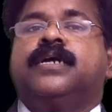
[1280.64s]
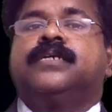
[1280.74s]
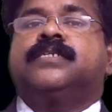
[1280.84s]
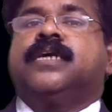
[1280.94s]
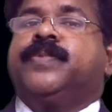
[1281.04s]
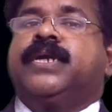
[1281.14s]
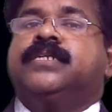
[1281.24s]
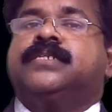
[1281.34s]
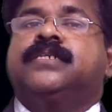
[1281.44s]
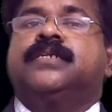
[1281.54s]
Sea
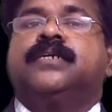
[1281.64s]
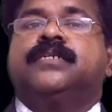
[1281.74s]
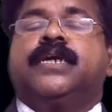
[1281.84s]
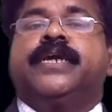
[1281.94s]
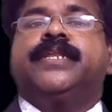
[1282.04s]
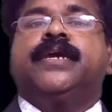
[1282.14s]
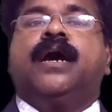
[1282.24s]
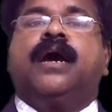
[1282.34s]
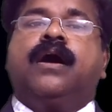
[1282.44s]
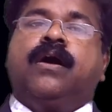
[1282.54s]
means the
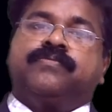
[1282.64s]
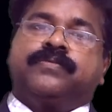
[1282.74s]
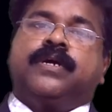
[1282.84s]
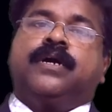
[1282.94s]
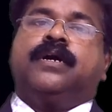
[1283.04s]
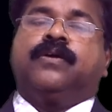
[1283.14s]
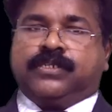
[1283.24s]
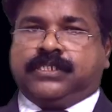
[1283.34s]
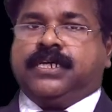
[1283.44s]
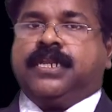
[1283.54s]
area of the
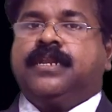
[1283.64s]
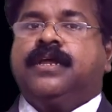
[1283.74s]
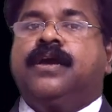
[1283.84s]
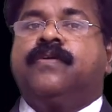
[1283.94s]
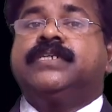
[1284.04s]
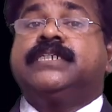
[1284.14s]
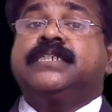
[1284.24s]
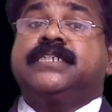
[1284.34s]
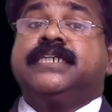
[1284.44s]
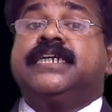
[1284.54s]
ocean which
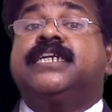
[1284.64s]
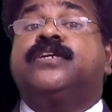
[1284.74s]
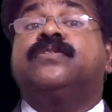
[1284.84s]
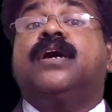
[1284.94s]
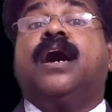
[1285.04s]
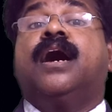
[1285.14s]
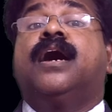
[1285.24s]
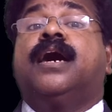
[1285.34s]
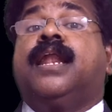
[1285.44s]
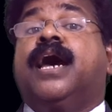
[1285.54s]
is near to the
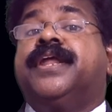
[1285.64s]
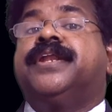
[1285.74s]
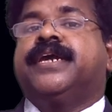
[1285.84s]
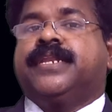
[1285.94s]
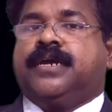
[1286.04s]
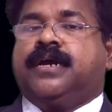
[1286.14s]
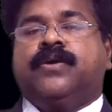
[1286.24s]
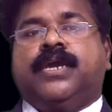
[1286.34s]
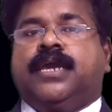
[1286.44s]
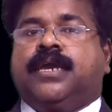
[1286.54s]
land area.
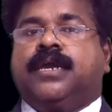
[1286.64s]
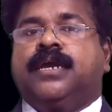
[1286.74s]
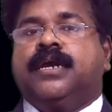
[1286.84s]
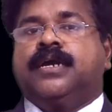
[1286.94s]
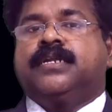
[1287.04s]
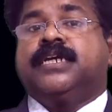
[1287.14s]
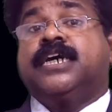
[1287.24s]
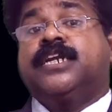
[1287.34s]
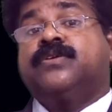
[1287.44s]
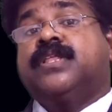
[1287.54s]
Okay,
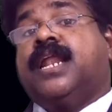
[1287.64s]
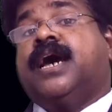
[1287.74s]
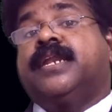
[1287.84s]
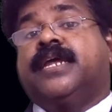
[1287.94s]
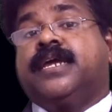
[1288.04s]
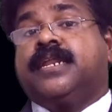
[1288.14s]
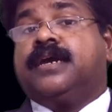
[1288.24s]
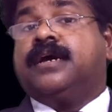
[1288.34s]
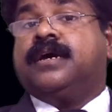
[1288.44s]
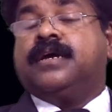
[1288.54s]
near to the land
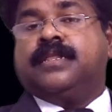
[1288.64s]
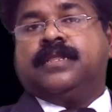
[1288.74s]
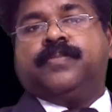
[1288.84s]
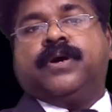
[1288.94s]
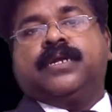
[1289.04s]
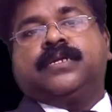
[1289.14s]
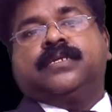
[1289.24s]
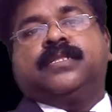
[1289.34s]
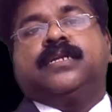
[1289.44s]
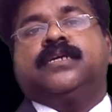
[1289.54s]
area, the part
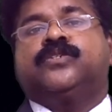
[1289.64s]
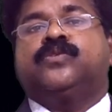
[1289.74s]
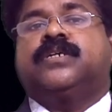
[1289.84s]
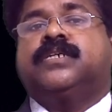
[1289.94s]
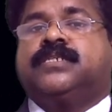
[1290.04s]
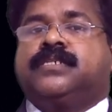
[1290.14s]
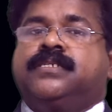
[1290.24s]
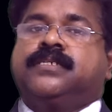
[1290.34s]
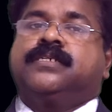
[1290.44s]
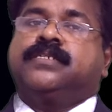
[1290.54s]
that is known
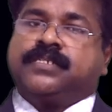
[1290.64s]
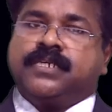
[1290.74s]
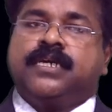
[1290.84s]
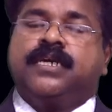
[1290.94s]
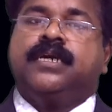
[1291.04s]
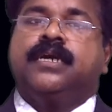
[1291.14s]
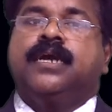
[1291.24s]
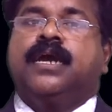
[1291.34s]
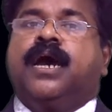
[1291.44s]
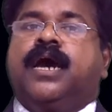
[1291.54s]
as sea,
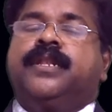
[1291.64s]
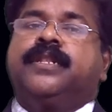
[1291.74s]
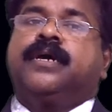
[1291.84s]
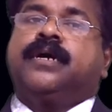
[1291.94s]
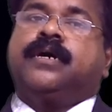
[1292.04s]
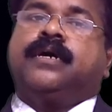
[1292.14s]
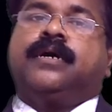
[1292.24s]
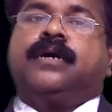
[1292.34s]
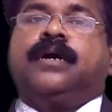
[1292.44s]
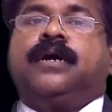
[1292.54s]
and the
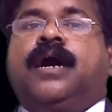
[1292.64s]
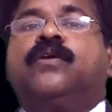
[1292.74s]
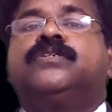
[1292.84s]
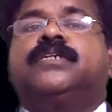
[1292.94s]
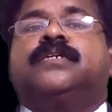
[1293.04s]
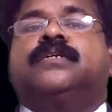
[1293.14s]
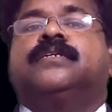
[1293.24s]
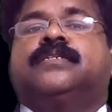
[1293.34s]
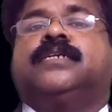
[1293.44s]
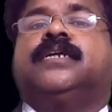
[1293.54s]
outer
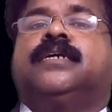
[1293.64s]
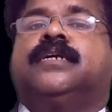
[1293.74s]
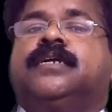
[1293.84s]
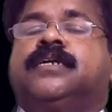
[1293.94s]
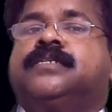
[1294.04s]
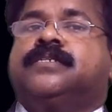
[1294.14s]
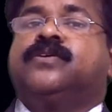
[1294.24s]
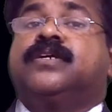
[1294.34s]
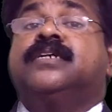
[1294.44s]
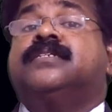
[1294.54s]
sea is
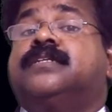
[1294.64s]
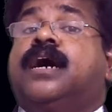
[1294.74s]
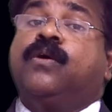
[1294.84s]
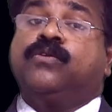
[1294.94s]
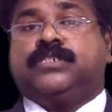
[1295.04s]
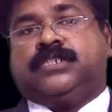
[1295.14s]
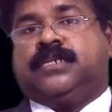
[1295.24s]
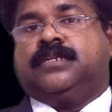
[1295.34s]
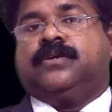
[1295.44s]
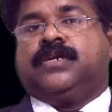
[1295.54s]
known as the
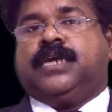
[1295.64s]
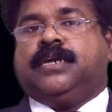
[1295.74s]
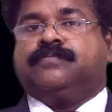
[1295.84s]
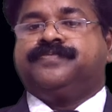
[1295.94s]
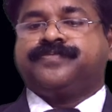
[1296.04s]
ocean. Okay.